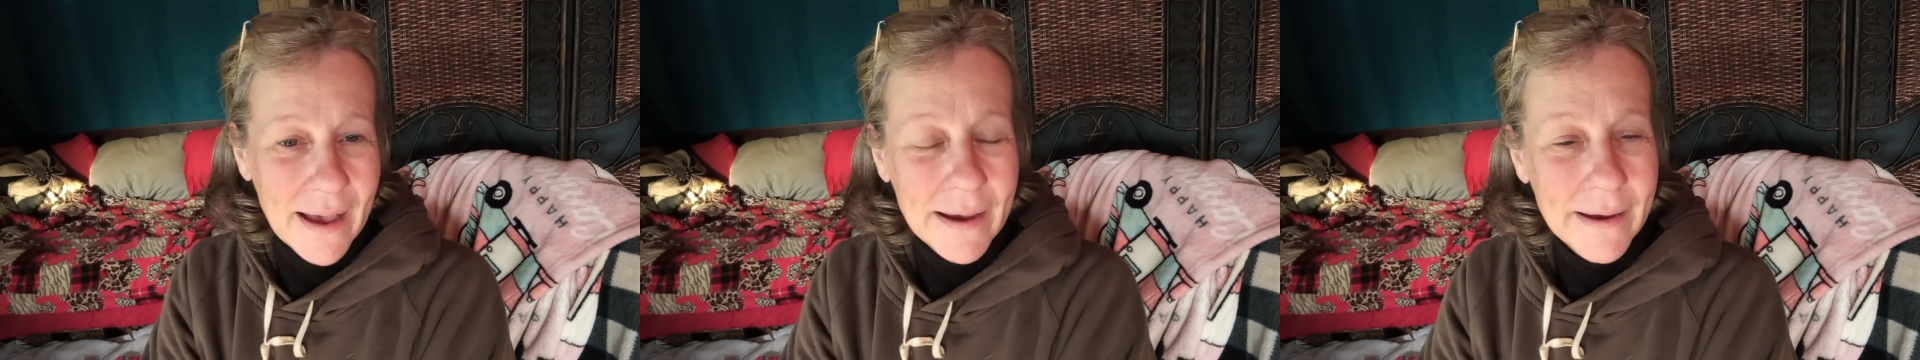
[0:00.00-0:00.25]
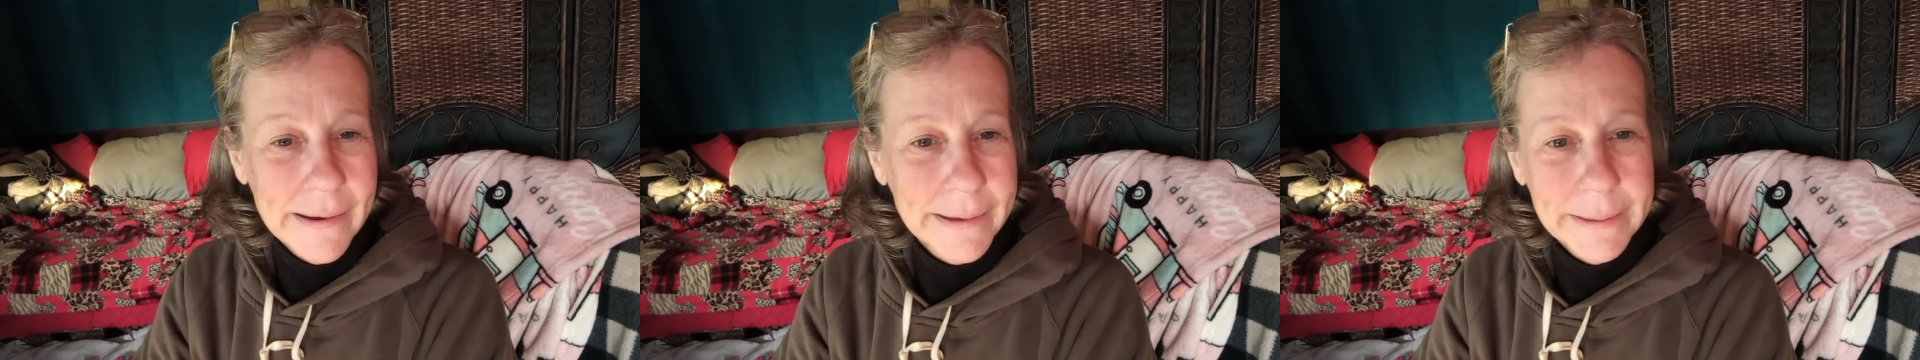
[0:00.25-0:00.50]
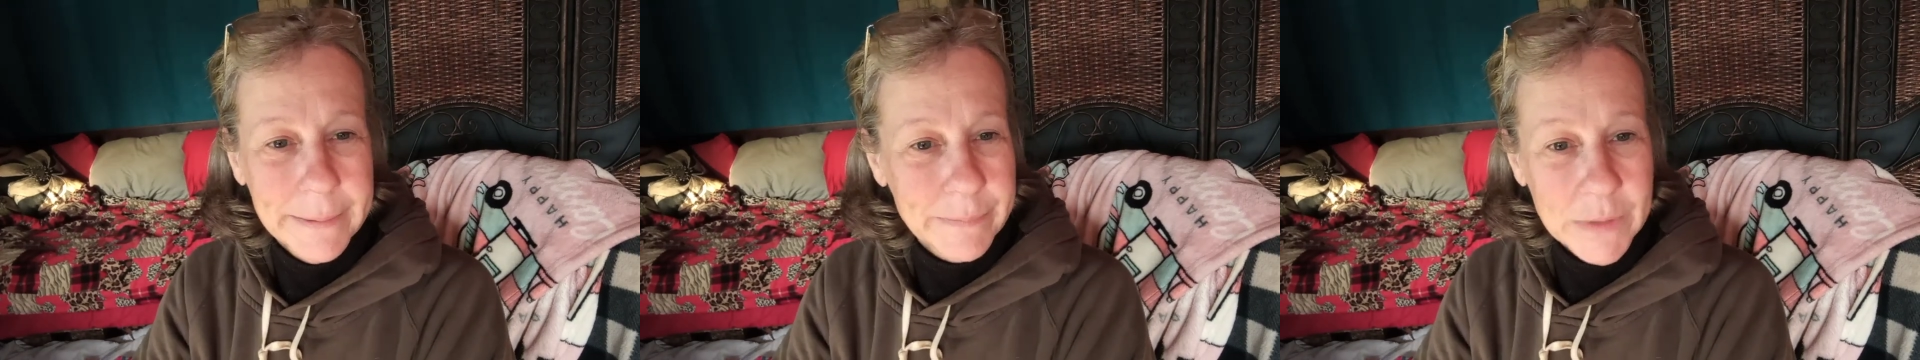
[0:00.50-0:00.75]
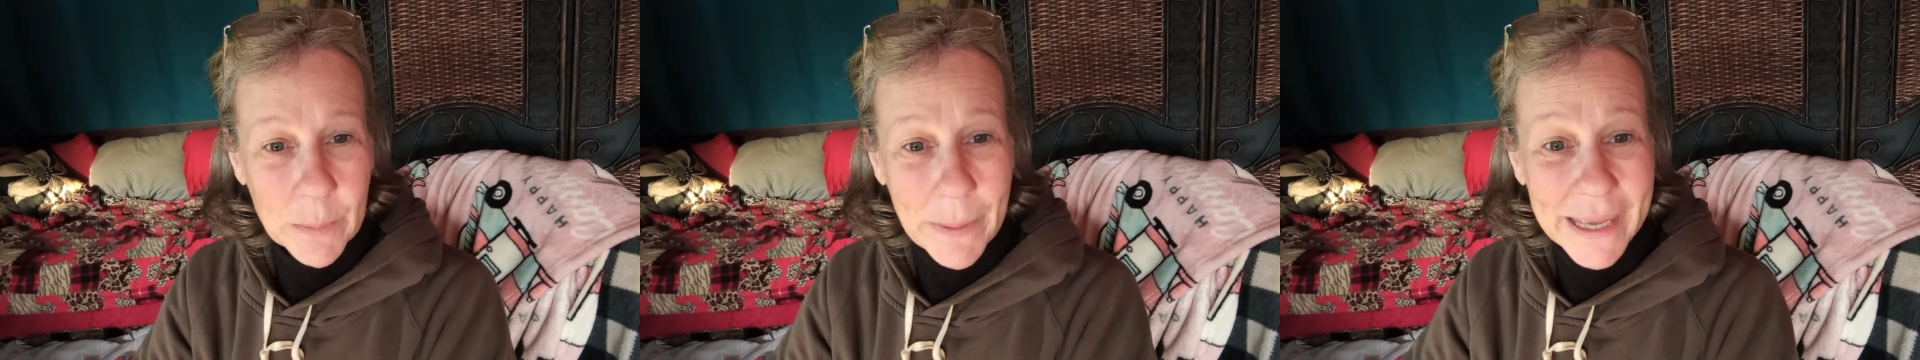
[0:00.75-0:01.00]

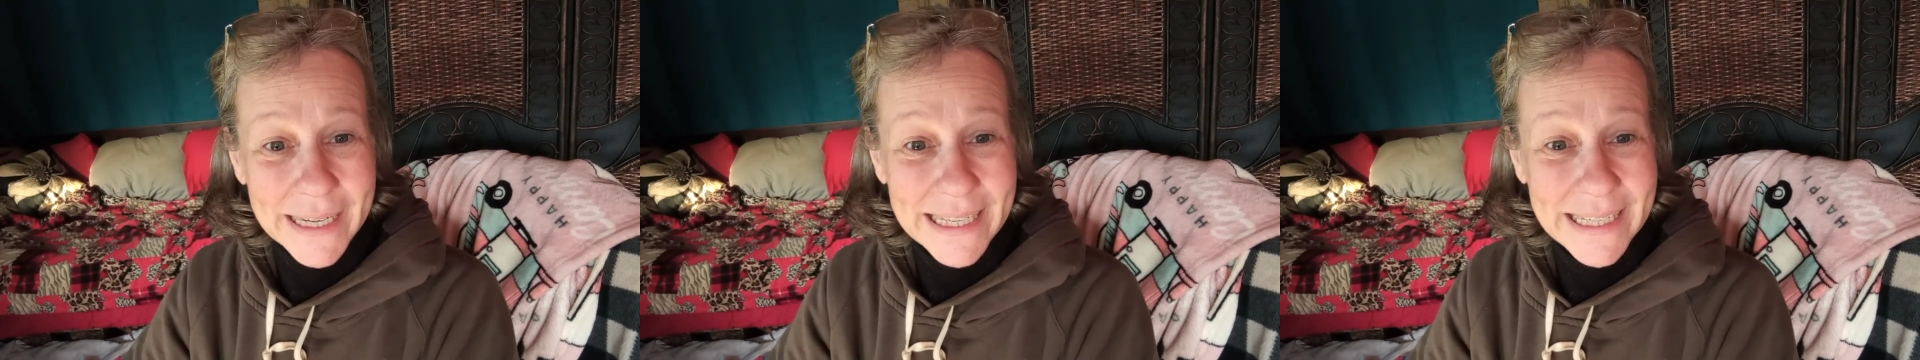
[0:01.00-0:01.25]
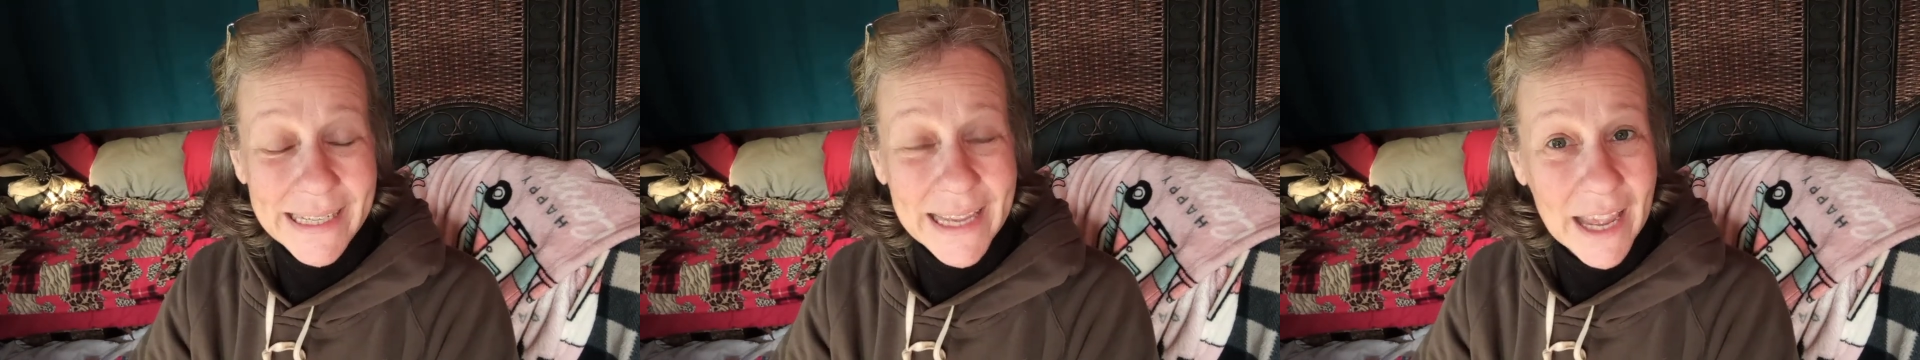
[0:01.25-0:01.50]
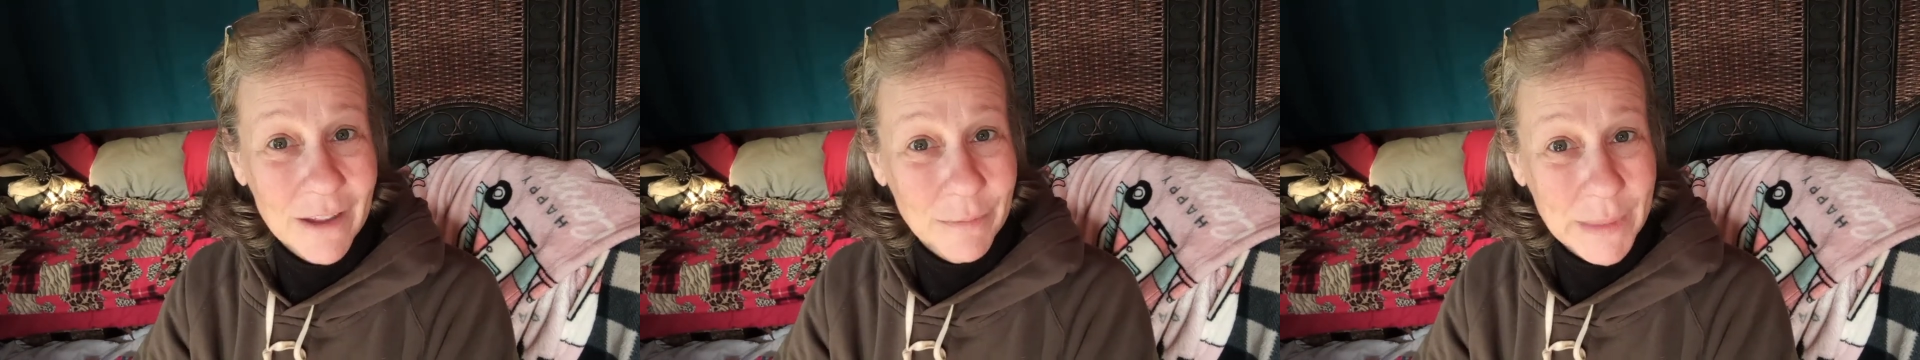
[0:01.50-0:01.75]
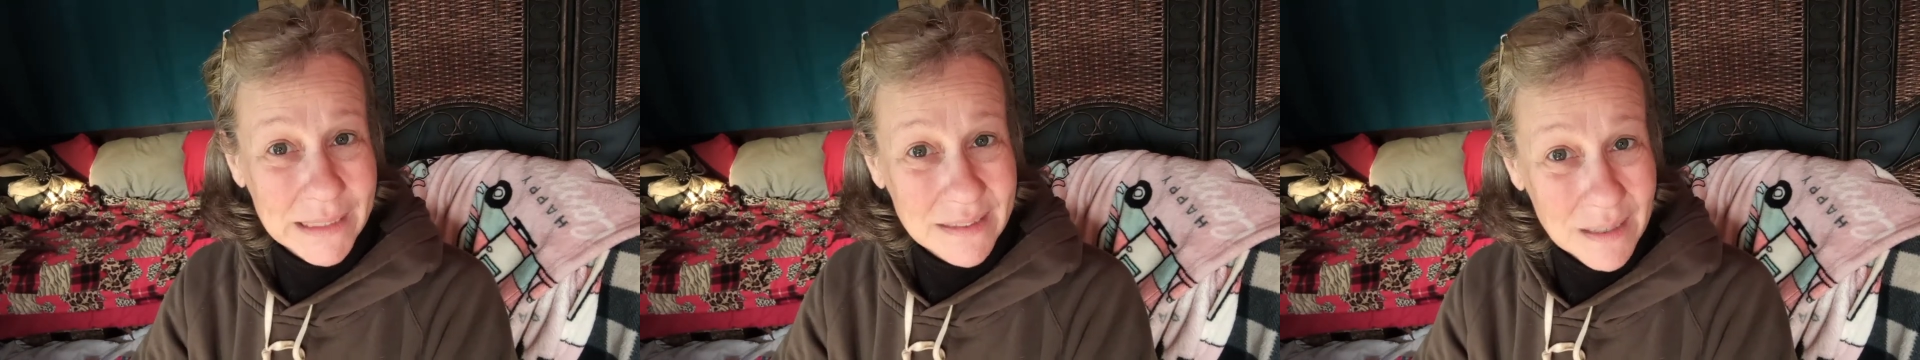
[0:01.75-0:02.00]
um, but he gave
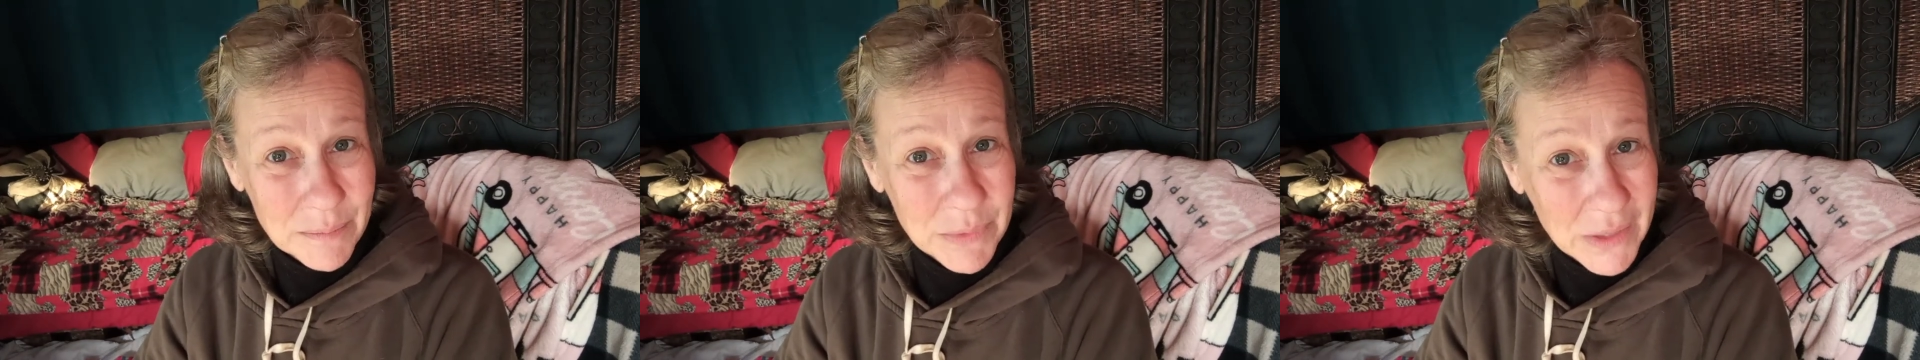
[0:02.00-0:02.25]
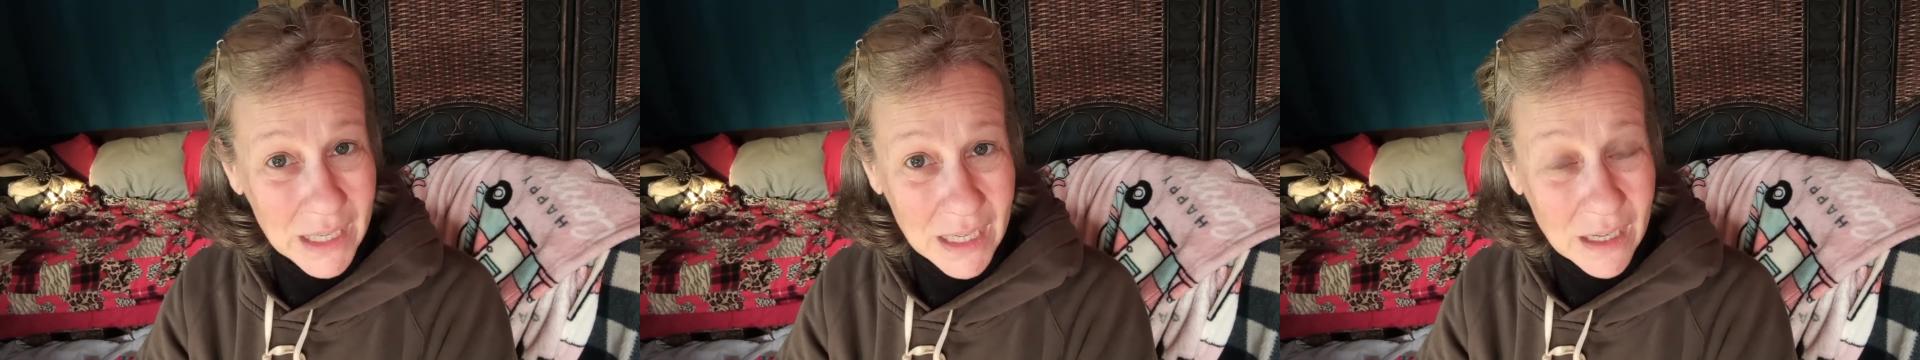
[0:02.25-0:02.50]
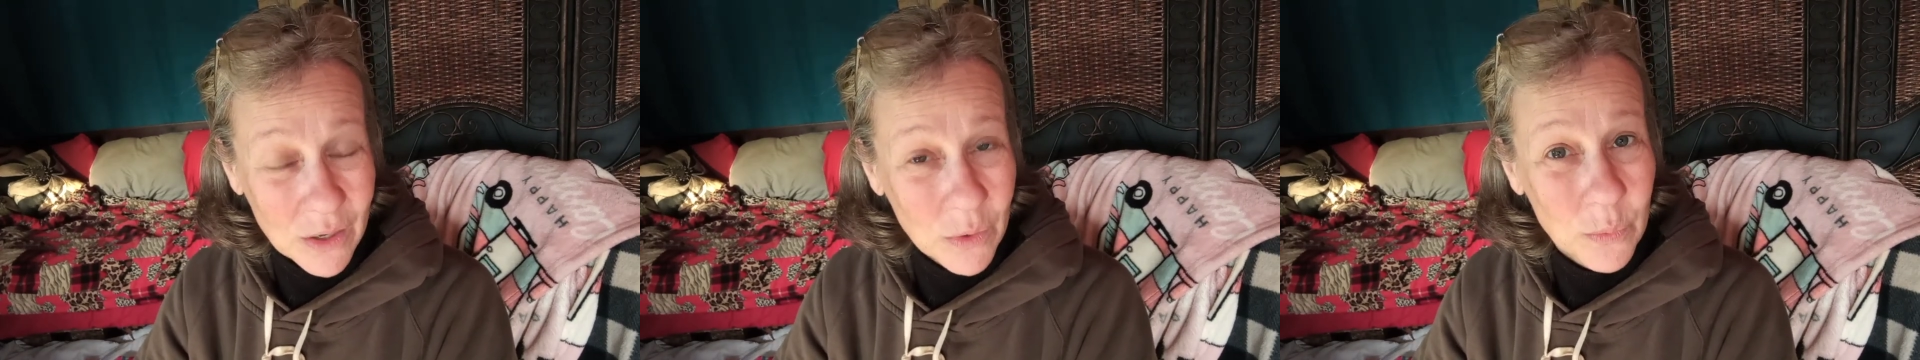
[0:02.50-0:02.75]
me something